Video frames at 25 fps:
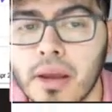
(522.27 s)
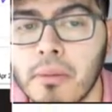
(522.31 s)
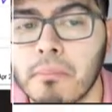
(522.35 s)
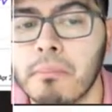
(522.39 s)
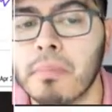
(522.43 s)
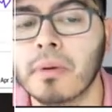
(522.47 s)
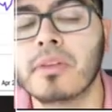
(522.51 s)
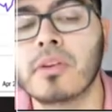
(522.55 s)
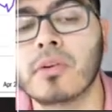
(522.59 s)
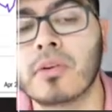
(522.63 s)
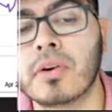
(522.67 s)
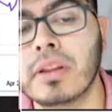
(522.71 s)

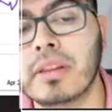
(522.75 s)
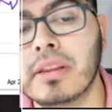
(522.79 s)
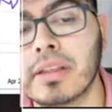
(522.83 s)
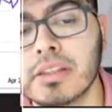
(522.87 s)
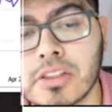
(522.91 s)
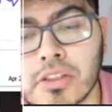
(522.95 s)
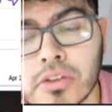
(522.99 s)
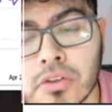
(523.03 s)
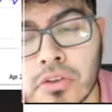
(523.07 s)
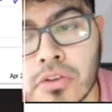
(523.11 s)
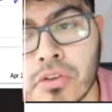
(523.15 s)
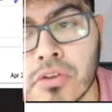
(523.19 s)
But during
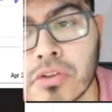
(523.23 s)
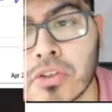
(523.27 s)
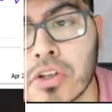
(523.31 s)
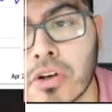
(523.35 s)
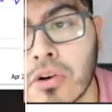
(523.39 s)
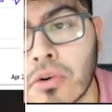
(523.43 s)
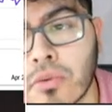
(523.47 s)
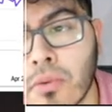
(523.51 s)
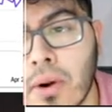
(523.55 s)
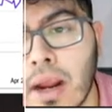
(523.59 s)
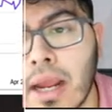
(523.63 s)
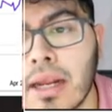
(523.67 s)
this huge
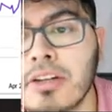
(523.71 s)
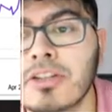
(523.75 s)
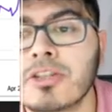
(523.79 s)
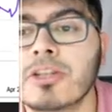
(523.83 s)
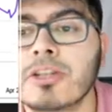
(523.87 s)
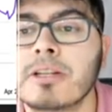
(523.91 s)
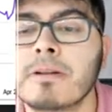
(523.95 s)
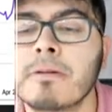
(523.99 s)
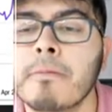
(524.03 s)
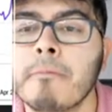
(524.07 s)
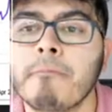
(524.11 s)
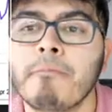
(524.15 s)

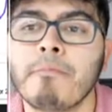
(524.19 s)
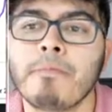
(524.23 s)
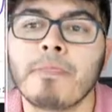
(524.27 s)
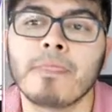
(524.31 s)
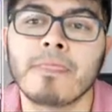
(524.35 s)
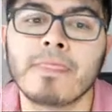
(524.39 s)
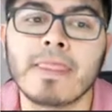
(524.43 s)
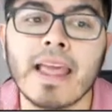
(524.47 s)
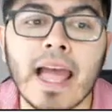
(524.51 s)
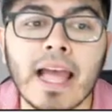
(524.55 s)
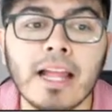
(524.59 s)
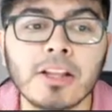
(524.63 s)
correction,
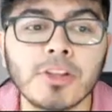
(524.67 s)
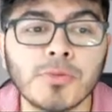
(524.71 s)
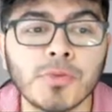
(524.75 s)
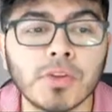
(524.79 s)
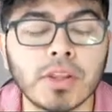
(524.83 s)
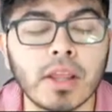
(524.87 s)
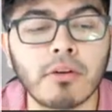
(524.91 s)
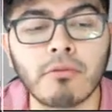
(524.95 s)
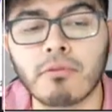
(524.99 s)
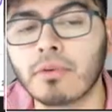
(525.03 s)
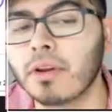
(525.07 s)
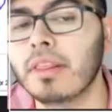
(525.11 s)
that's when
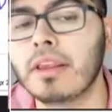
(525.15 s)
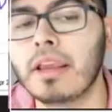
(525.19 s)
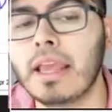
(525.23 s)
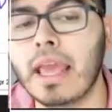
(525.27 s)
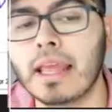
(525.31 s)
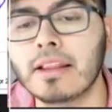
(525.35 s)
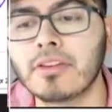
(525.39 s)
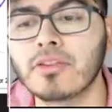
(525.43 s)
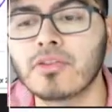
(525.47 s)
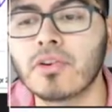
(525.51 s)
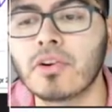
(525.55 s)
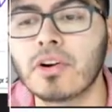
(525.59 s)
I really
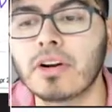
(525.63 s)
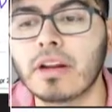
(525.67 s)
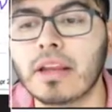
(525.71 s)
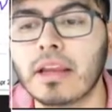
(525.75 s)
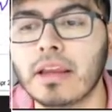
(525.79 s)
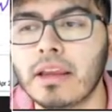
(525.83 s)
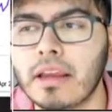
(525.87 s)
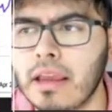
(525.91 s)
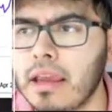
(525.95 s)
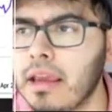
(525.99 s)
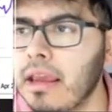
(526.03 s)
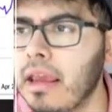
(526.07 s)
entered
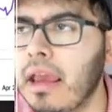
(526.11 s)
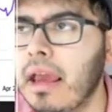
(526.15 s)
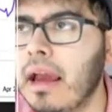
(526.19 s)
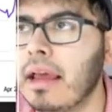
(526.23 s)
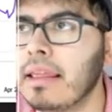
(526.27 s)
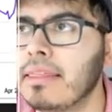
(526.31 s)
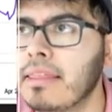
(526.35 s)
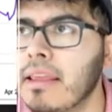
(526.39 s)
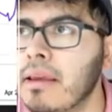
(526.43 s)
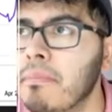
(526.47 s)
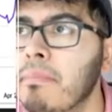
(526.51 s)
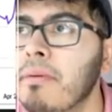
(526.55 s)
it. it I
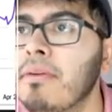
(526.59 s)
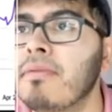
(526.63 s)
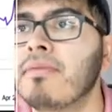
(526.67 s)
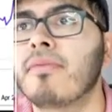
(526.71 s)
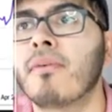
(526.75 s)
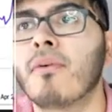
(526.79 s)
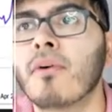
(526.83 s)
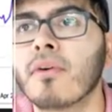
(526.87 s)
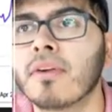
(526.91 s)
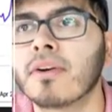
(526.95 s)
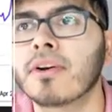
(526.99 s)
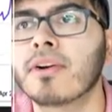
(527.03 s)
think
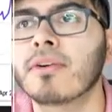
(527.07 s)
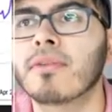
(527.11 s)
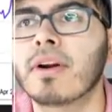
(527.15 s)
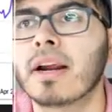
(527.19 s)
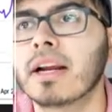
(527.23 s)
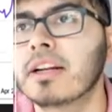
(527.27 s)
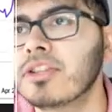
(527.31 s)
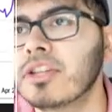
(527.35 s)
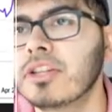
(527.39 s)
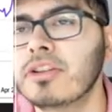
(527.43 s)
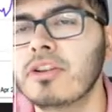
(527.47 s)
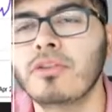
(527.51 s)
before the
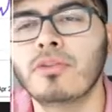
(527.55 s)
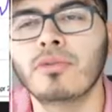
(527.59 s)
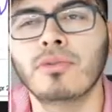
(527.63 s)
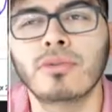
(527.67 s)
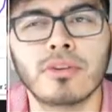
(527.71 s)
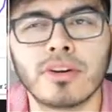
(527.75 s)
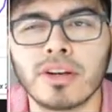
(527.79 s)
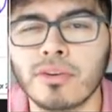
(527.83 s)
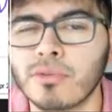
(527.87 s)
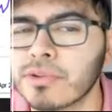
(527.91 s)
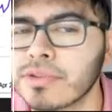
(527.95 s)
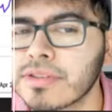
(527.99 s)
correction,
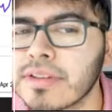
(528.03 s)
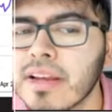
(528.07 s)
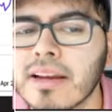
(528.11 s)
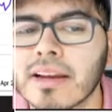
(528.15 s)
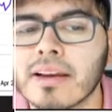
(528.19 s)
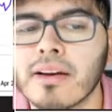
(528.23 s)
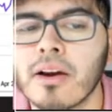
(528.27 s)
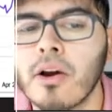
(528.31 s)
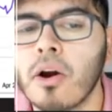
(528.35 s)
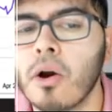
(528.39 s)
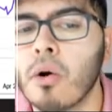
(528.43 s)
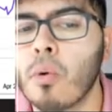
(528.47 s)
Unity was like
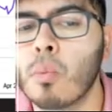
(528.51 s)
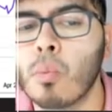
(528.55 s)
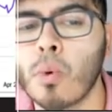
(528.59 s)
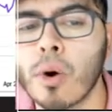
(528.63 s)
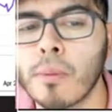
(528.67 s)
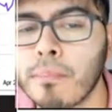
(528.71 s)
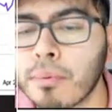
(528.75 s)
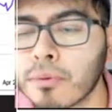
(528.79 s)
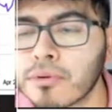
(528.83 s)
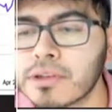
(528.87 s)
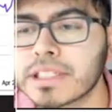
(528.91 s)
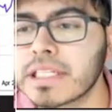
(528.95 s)

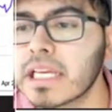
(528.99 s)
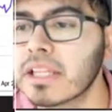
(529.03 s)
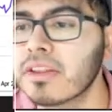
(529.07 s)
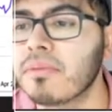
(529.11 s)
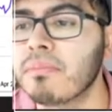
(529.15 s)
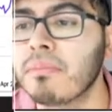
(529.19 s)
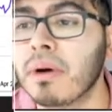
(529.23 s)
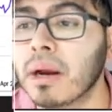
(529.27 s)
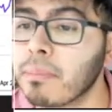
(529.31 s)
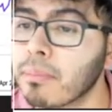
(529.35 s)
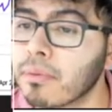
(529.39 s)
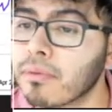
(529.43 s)
one percent of
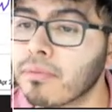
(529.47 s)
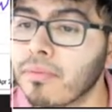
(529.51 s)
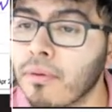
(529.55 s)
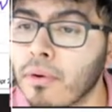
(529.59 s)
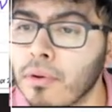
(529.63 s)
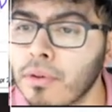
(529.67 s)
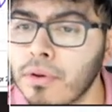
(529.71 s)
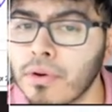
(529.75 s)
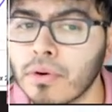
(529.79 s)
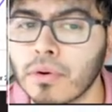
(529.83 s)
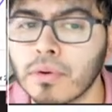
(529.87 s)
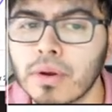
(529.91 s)
my
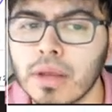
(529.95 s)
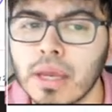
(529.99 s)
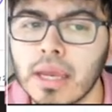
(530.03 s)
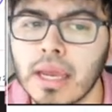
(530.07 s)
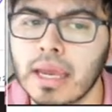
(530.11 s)
portfolio.